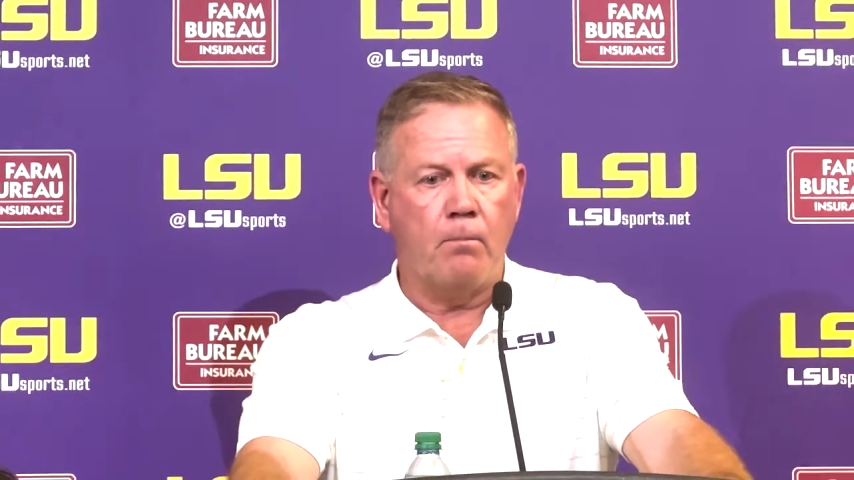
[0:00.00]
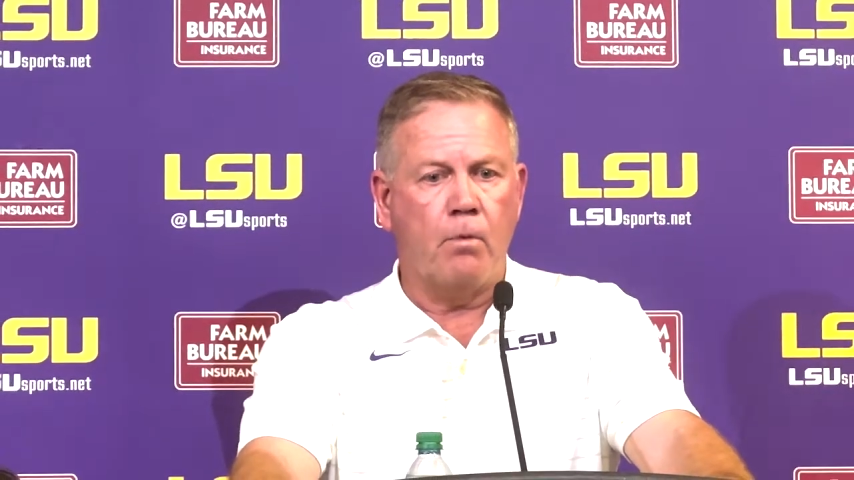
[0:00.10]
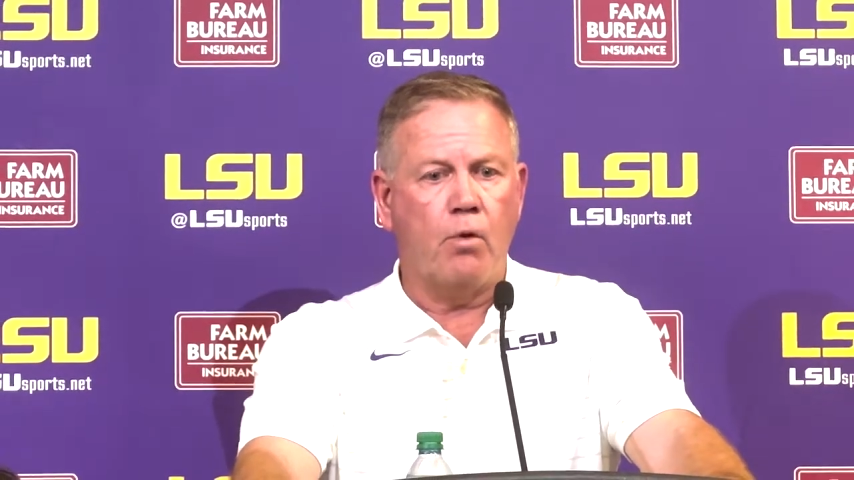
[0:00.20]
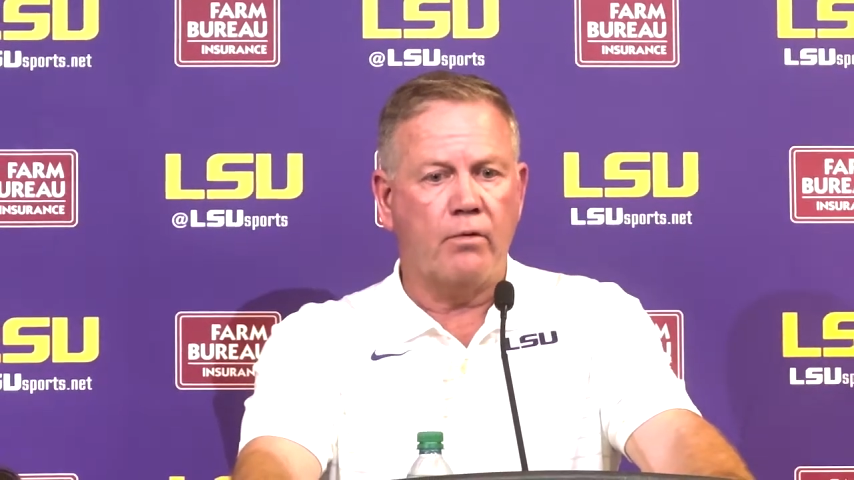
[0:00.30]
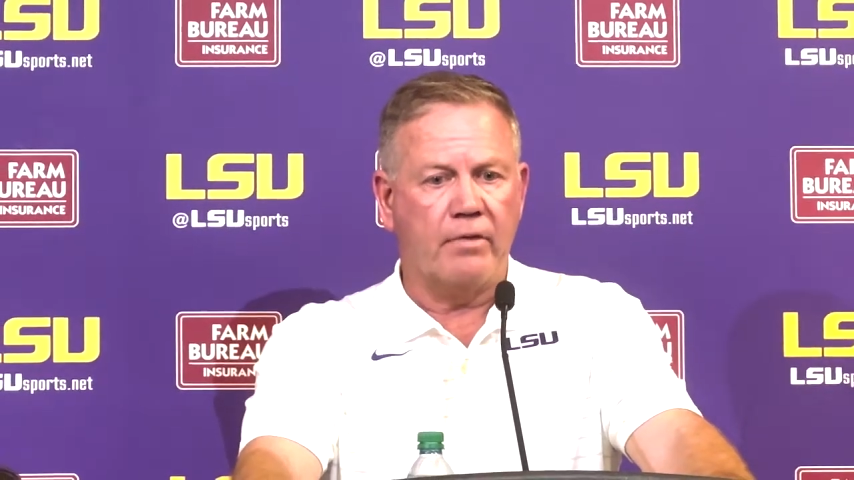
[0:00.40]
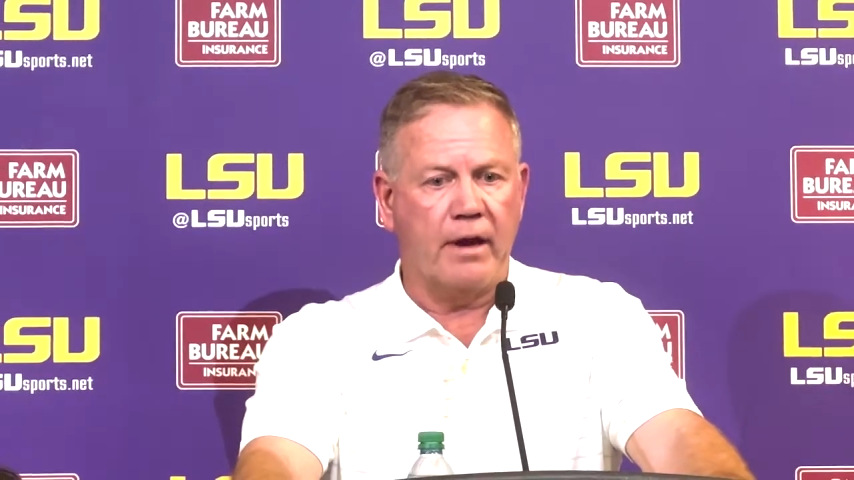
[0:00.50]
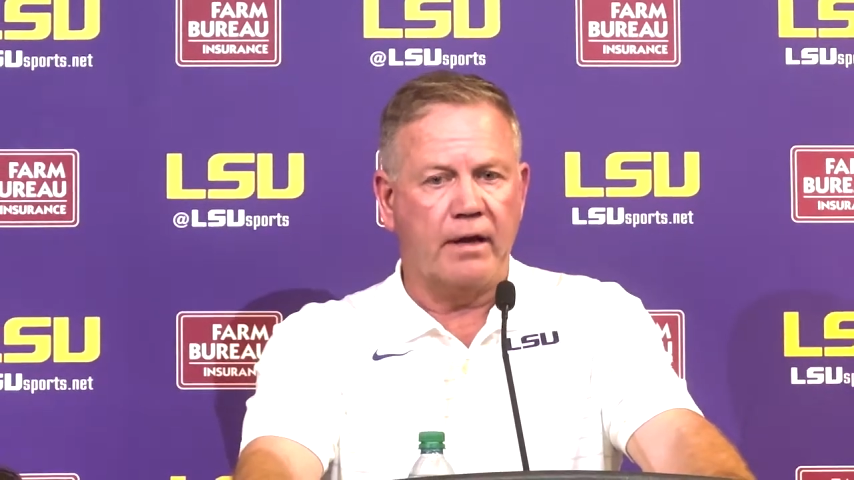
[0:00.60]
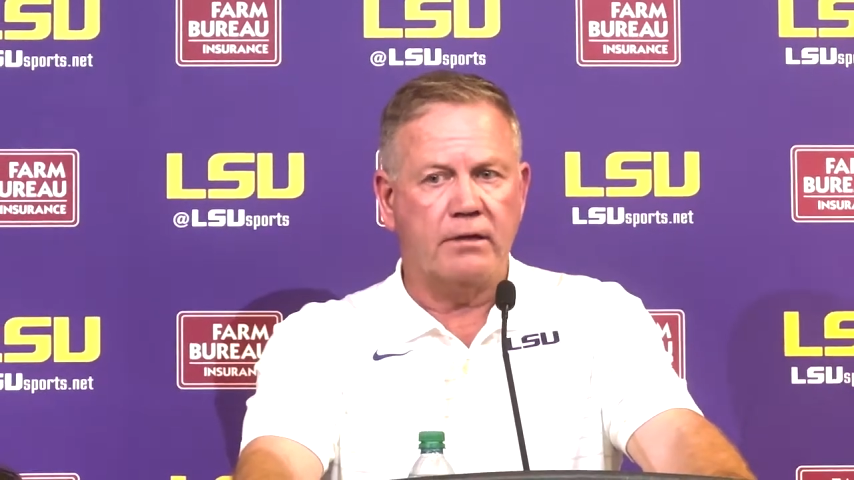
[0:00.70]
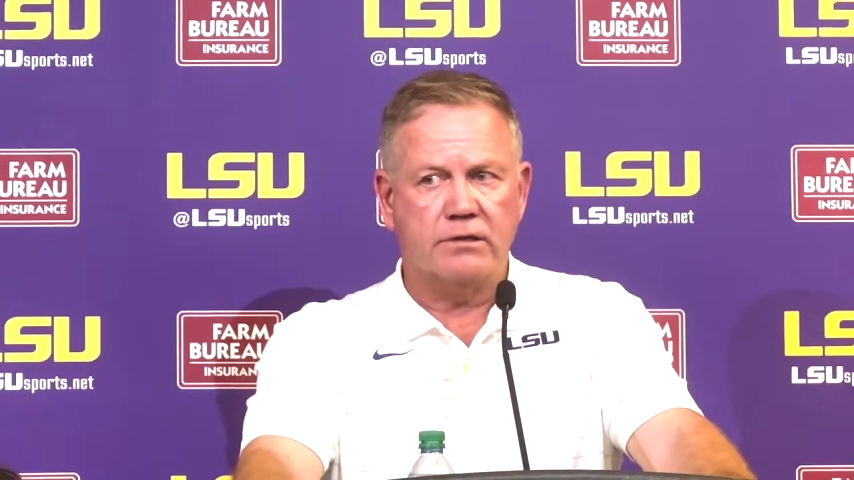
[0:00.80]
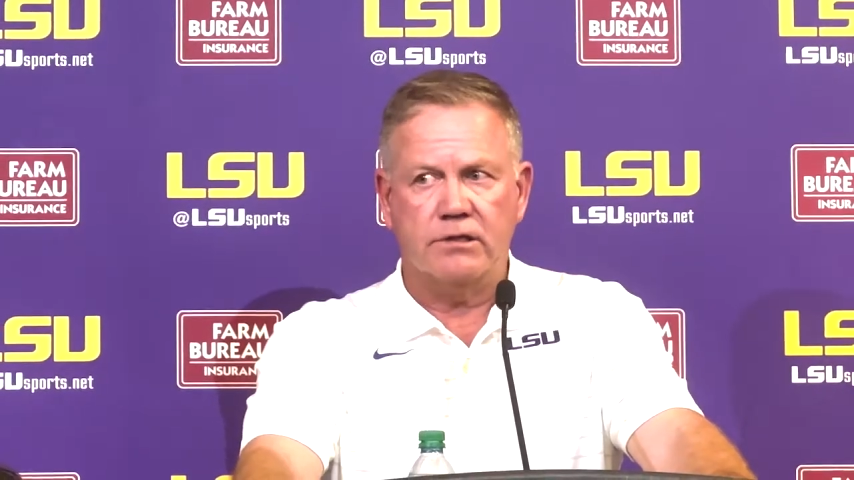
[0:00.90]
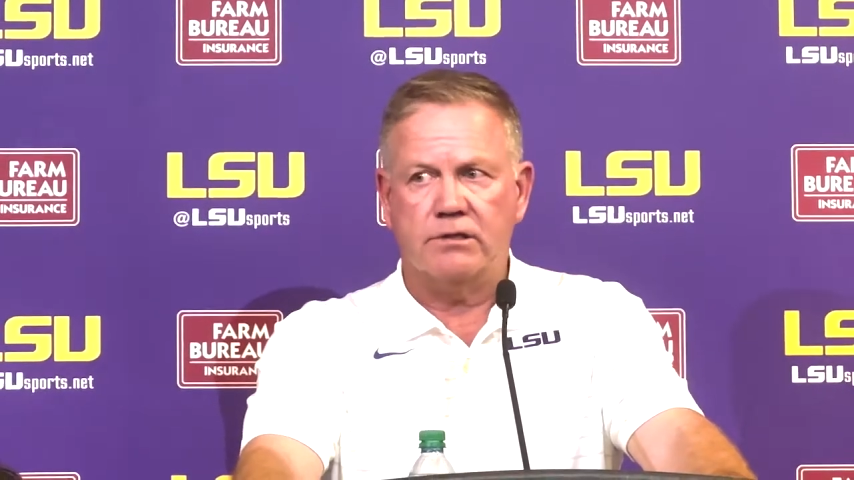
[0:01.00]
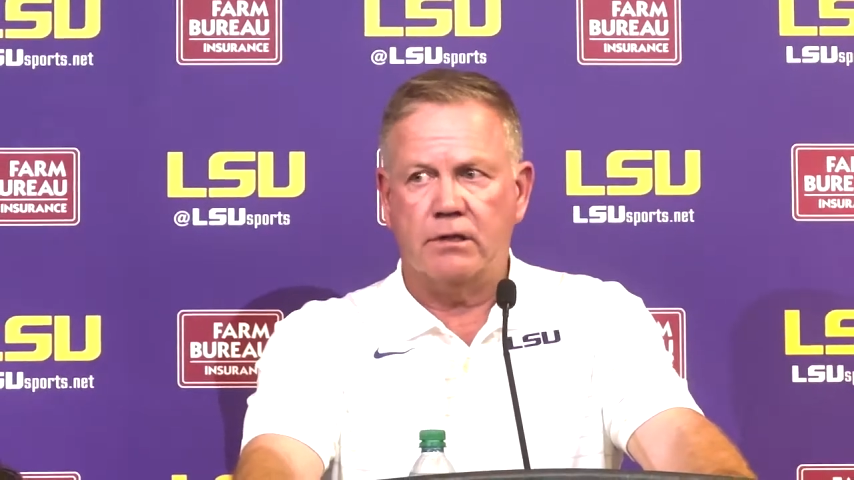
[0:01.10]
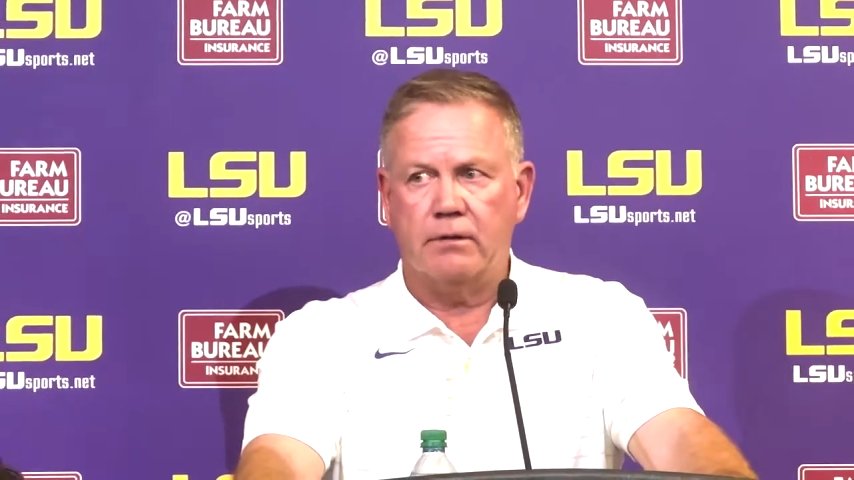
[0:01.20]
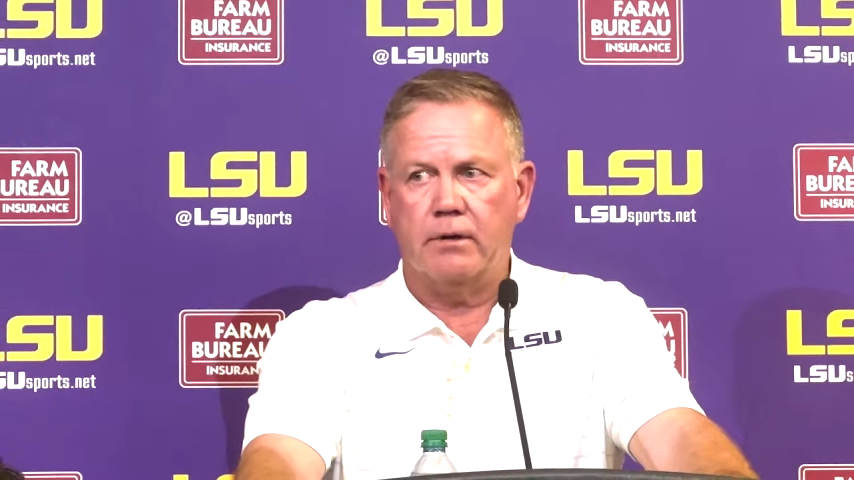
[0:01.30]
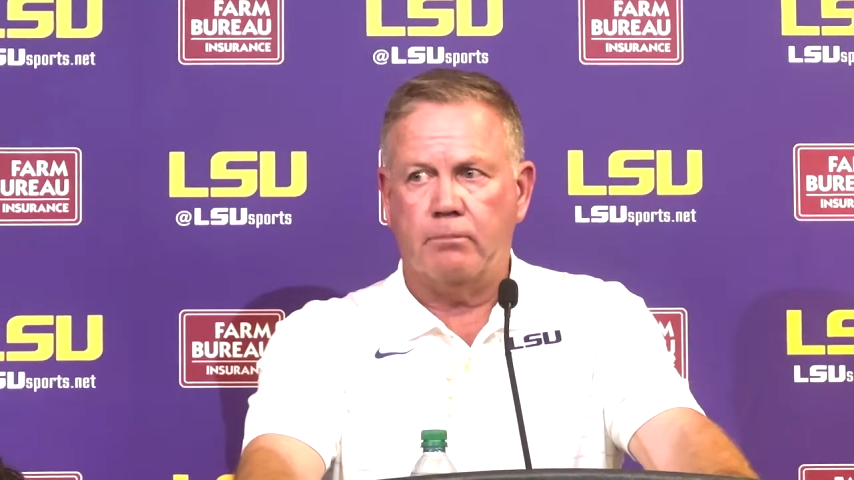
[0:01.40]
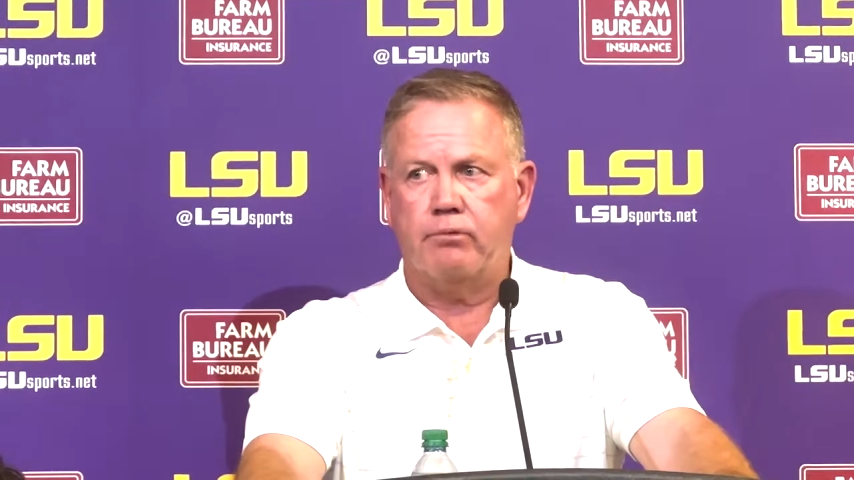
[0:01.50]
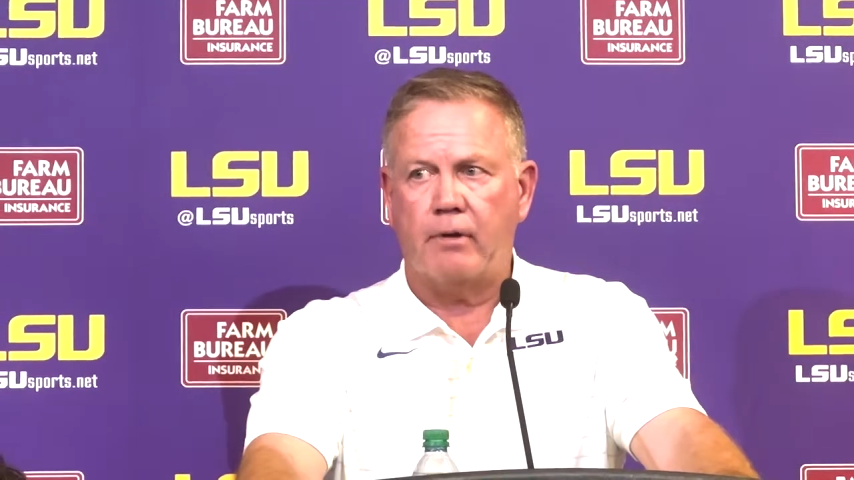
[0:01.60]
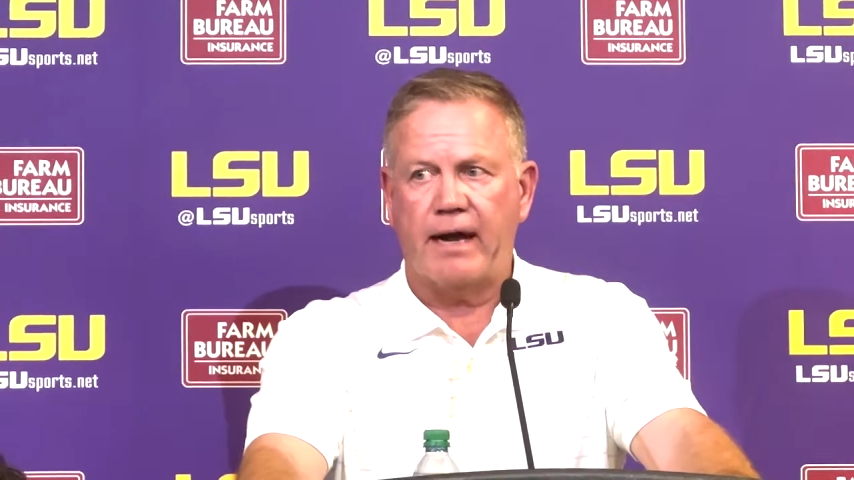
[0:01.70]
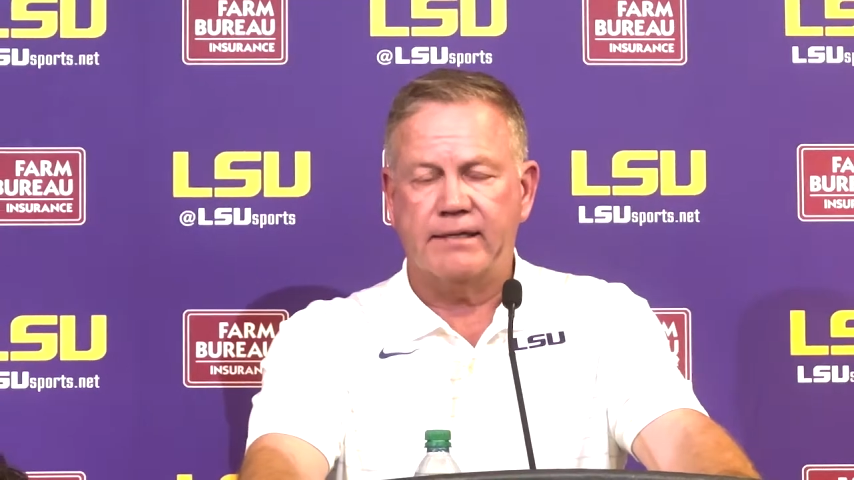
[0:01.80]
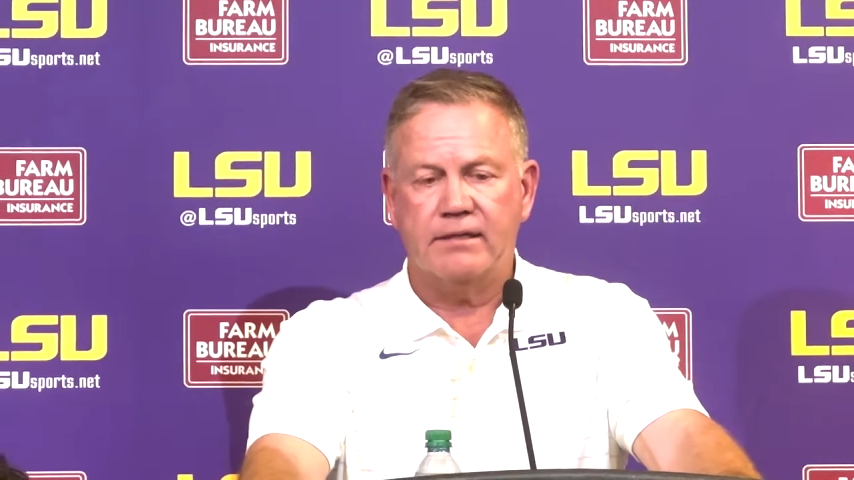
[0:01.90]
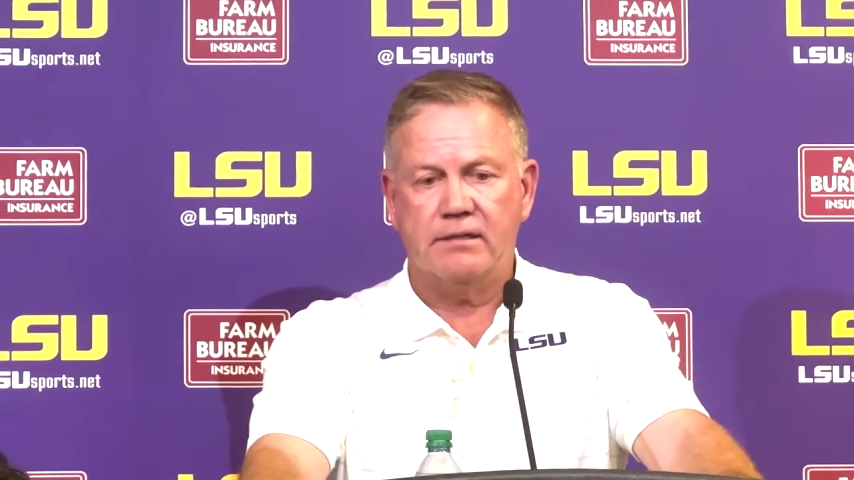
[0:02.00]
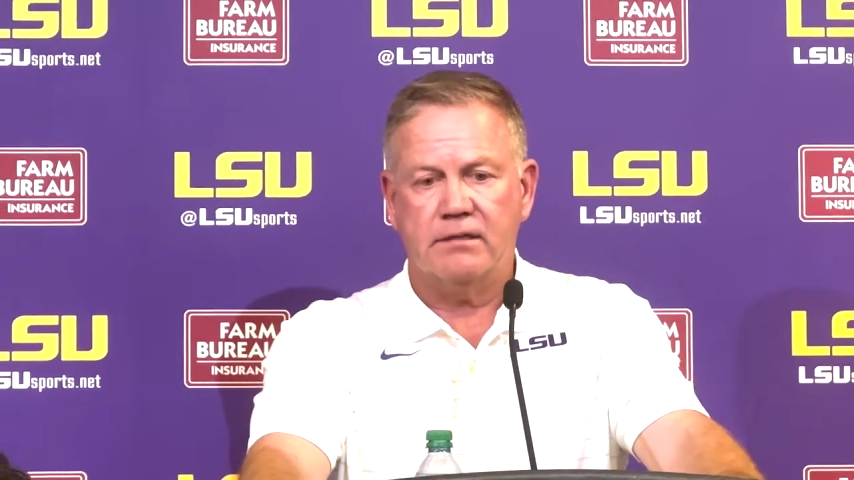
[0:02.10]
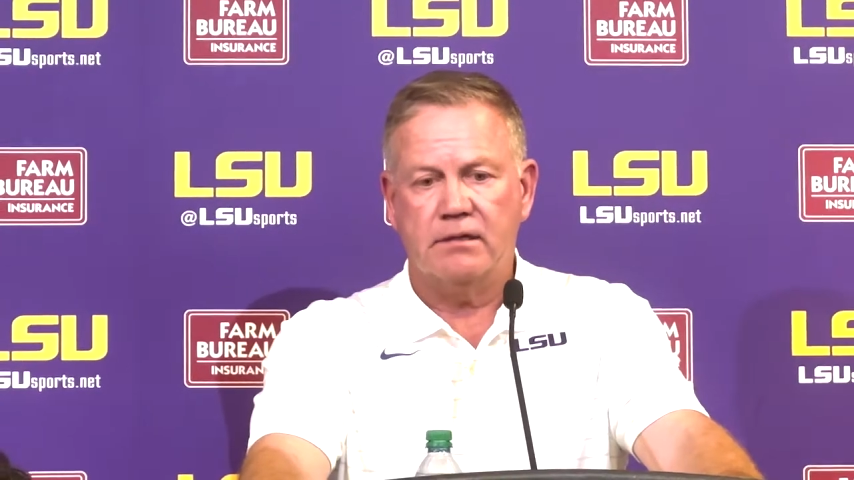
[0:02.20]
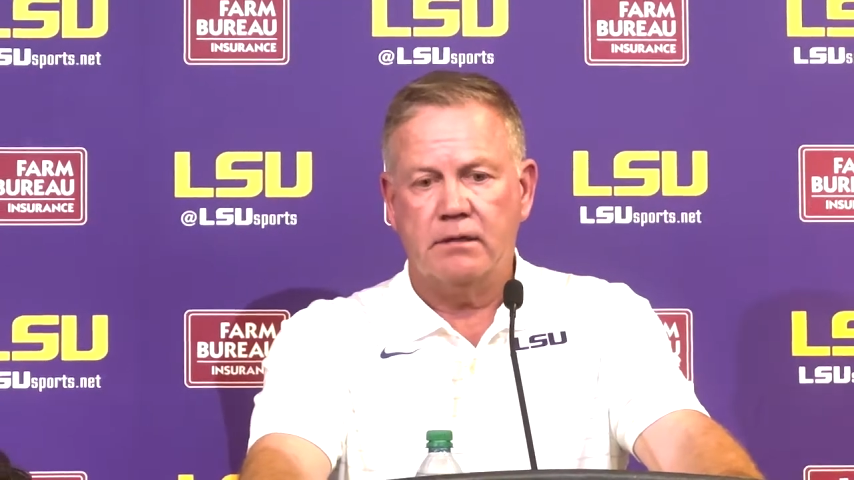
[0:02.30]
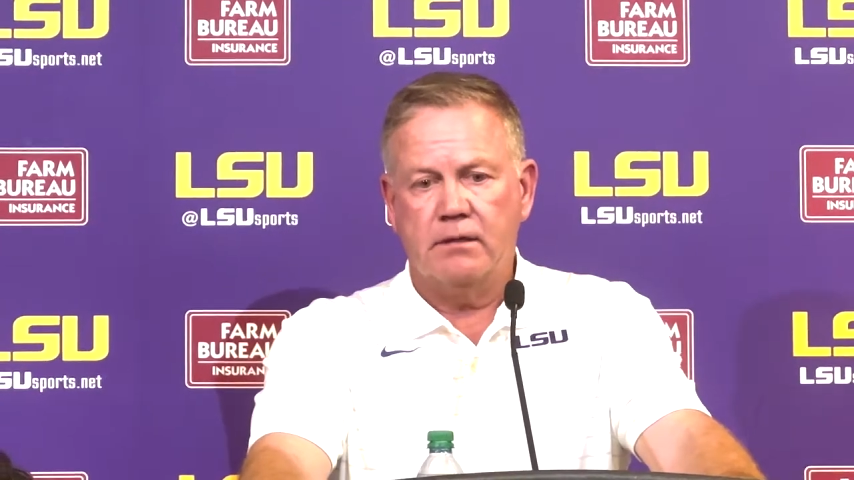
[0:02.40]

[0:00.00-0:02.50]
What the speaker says: more than just a practice.